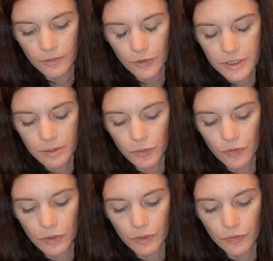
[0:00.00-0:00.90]
For some of
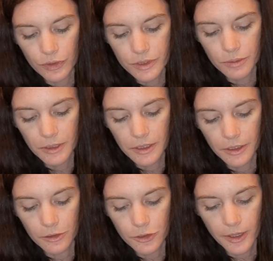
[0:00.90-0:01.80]
you, it feels to me
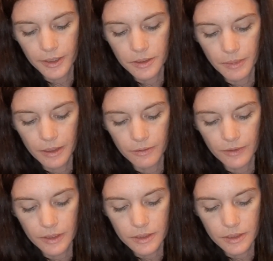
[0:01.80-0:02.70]
like you're trying to
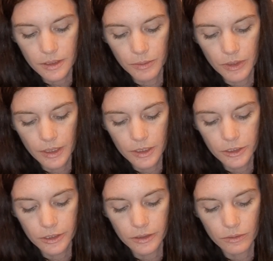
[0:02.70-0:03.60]
manifest
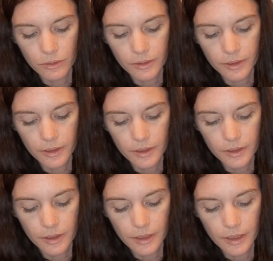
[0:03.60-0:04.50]
communication or
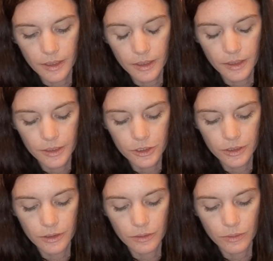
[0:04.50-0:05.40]
a
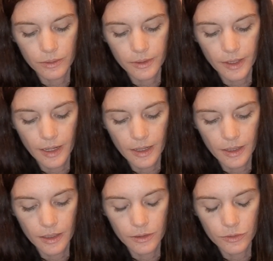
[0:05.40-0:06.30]
connection or
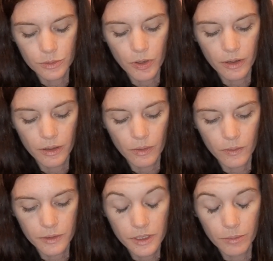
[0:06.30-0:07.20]
a new spark
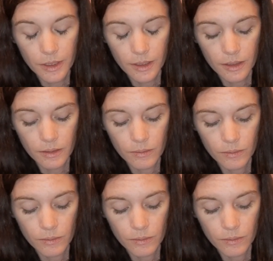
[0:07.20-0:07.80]
or something,